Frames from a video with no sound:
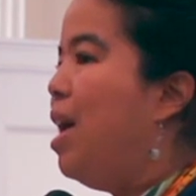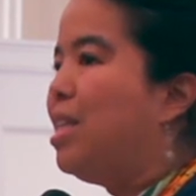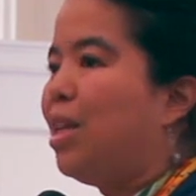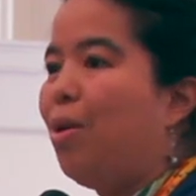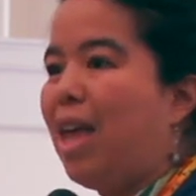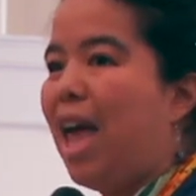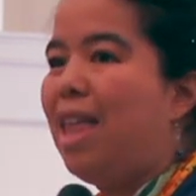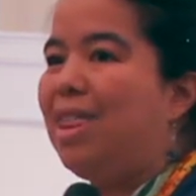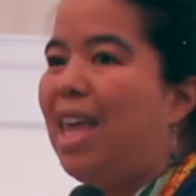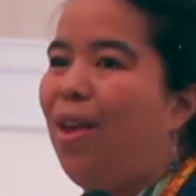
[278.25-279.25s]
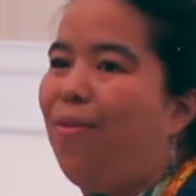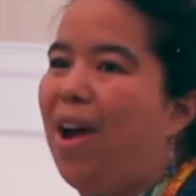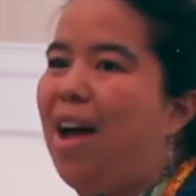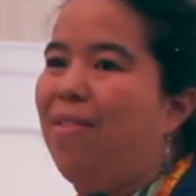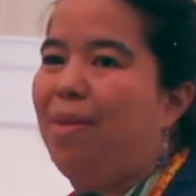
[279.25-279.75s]
So again, thank you for
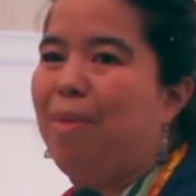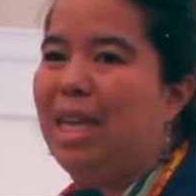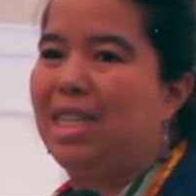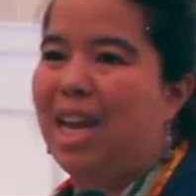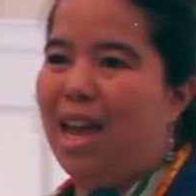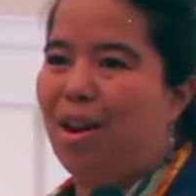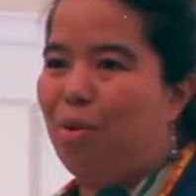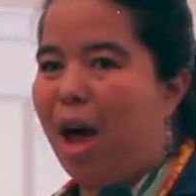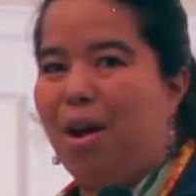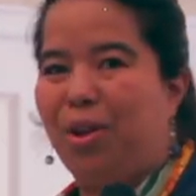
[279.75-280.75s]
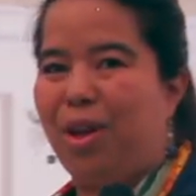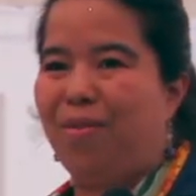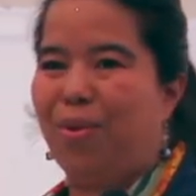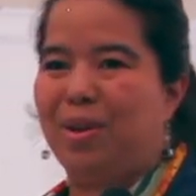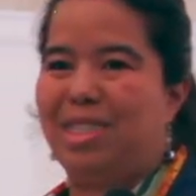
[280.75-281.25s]
having me today and uh, looking
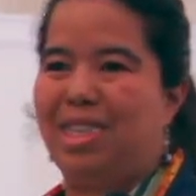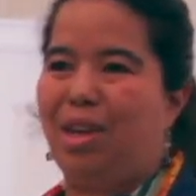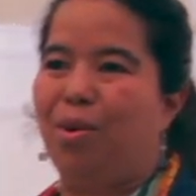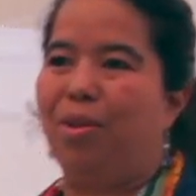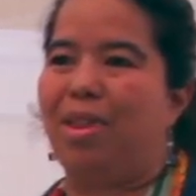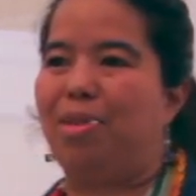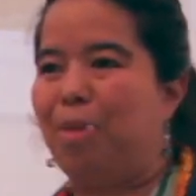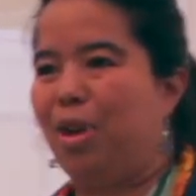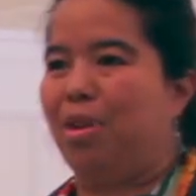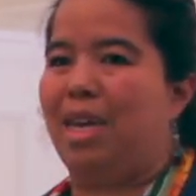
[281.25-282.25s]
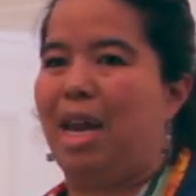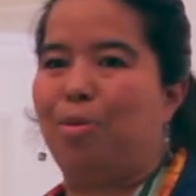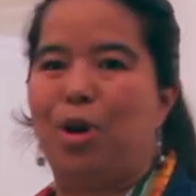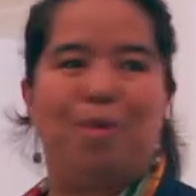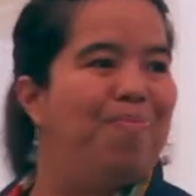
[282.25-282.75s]
forward to seeing you all around the
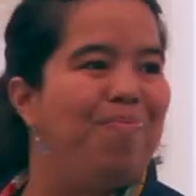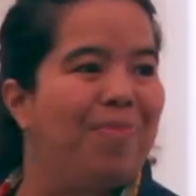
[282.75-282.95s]
neighborhood.